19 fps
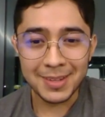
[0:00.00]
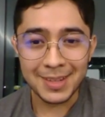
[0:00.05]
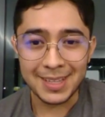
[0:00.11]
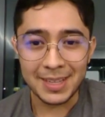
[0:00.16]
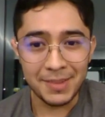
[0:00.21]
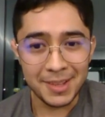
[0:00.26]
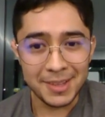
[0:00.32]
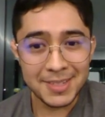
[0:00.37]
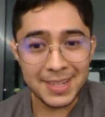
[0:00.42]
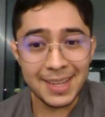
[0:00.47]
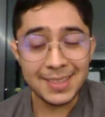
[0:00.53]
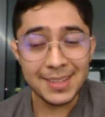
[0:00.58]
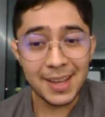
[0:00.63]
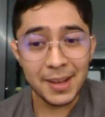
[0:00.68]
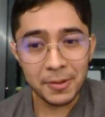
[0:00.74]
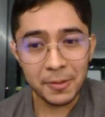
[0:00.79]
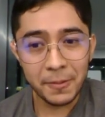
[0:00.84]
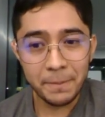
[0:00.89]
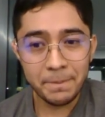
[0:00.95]
get the velocity and the
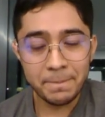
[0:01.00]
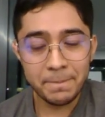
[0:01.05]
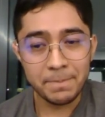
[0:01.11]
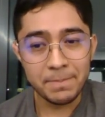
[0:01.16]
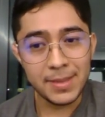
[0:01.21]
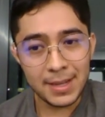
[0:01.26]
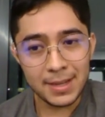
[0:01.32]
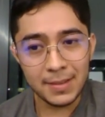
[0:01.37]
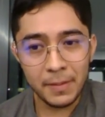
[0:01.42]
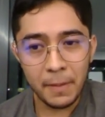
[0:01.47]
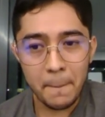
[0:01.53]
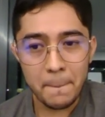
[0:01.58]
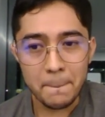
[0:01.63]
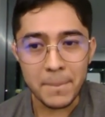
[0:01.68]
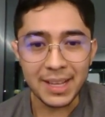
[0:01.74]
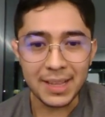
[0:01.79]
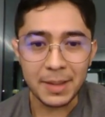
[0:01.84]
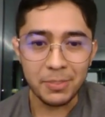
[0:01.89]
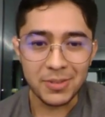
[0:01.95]
angle, then
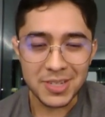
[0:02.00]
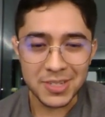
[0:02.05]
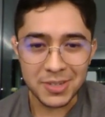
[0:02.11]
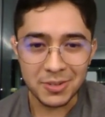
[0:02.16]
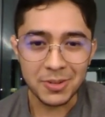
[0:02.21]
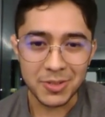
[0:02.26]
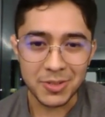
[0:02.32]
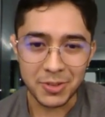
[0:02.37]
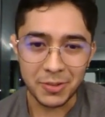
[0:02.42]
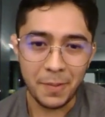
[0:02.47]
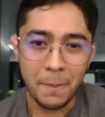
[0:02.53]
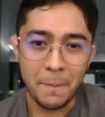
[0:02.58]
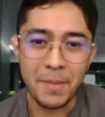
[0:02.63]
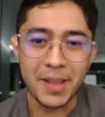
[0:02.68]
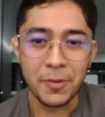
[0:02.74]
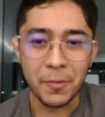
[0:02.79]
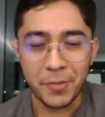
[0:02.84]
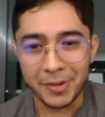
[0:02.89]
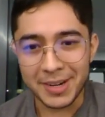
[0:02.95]
make the position control, math
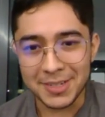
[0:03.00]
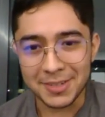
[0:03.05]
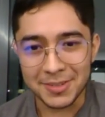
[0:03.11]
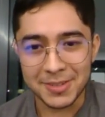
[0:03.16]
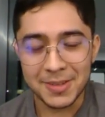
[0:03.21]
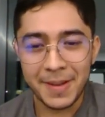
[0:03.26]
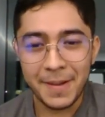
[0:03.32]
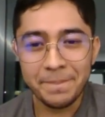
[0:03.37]
operations,